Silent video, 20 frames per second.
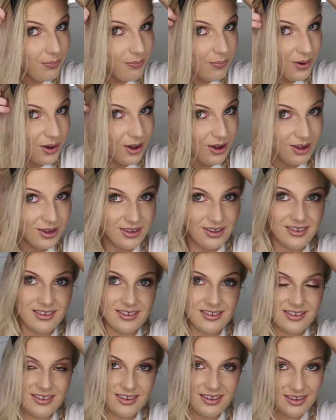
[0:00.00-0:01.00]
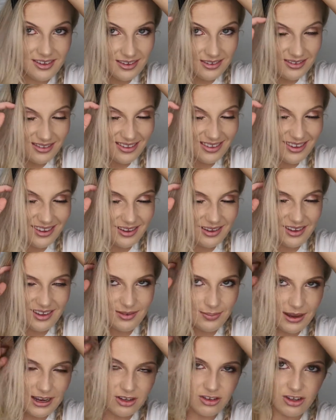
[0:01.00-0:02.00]
Because
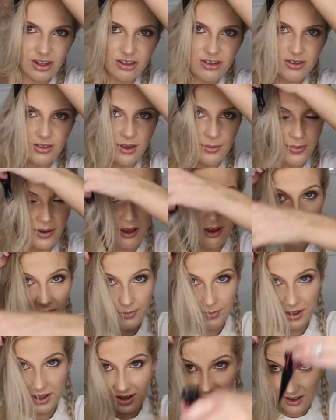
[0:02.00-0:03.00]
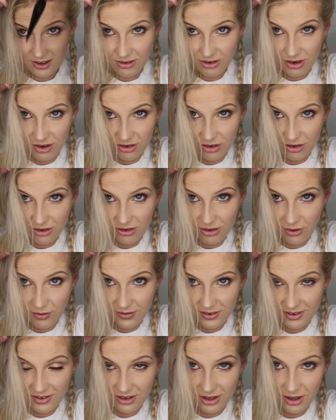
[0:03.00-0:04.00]
especially doing the back bit, because you're just
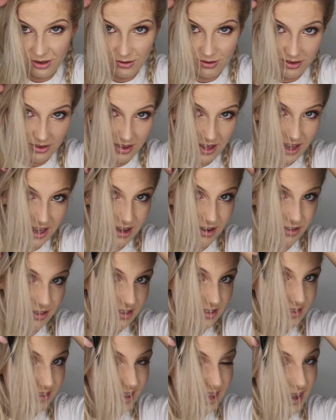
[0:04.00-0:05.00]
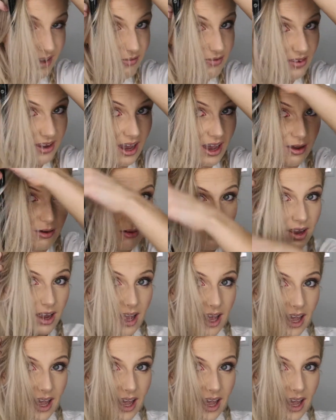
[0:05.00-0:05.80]
obviously using the hair that's left out.